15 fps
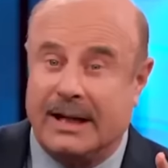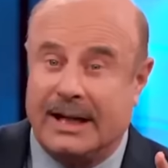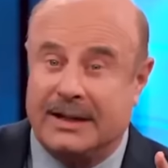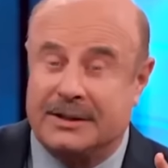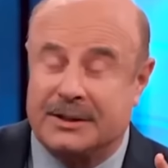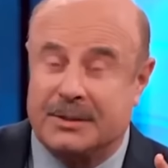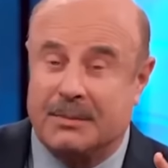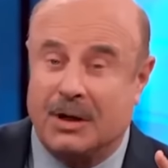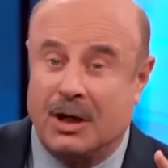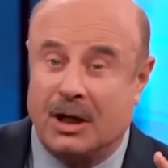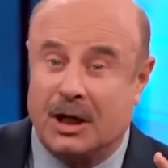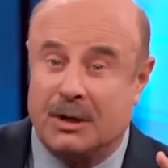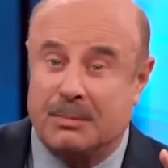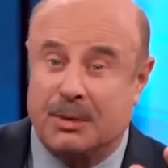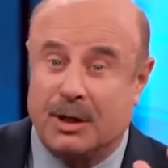has some
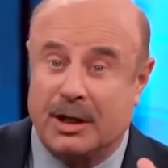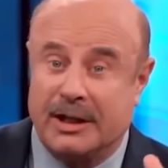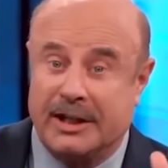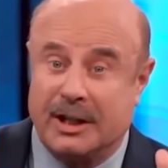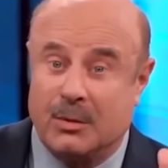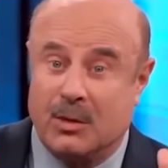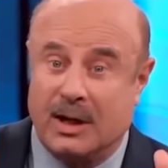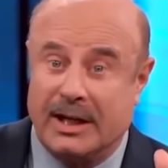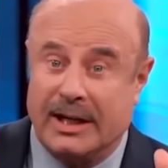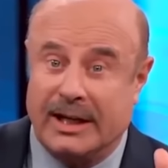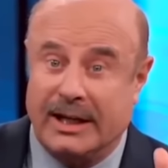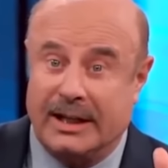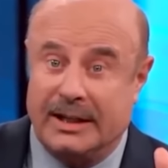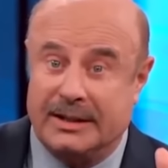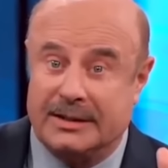hard partying
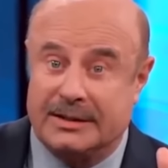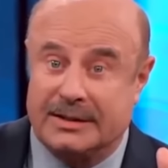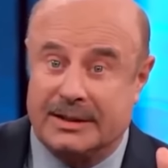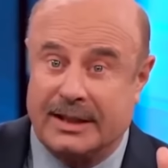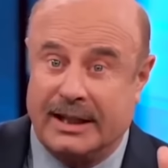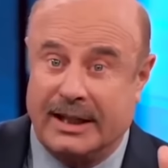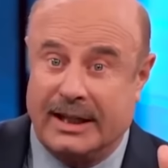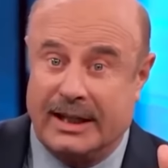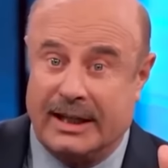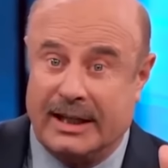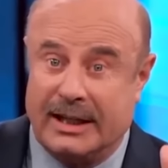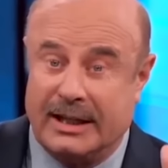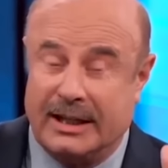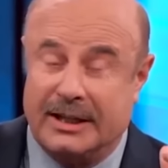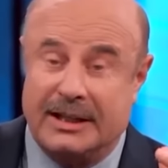ways
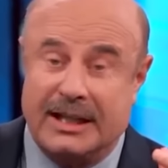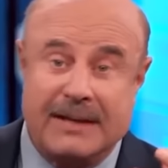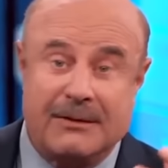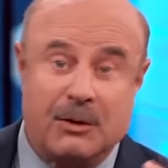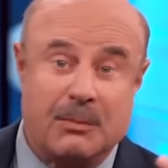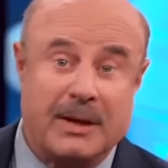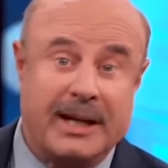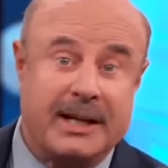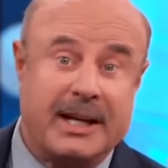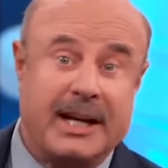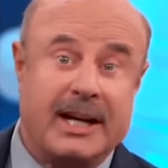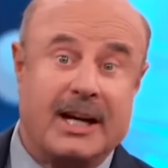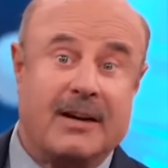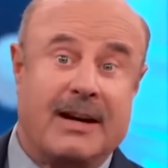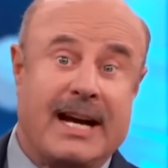and a
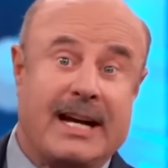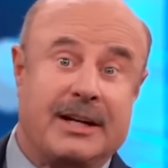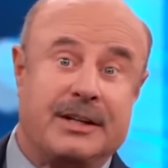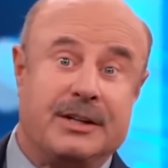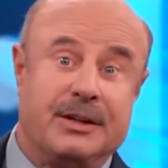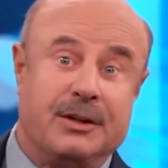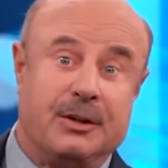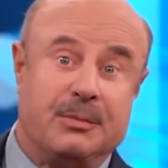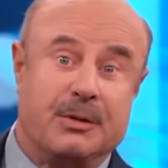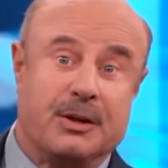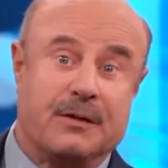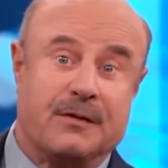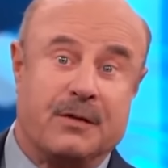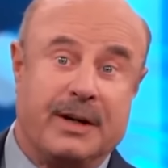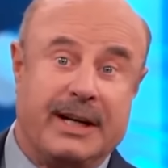devil-may-care attitude, but
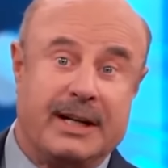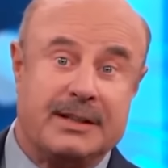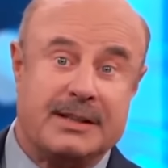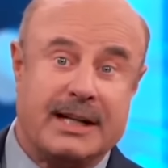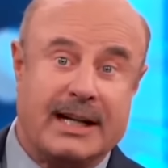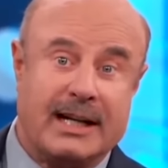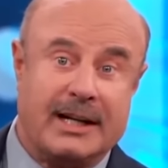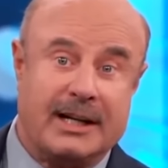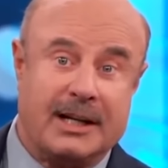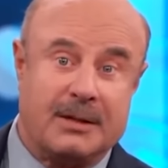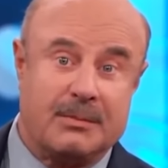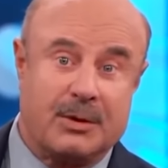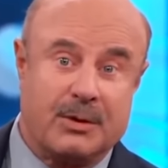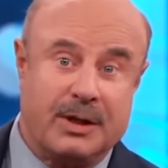her friends, Haley and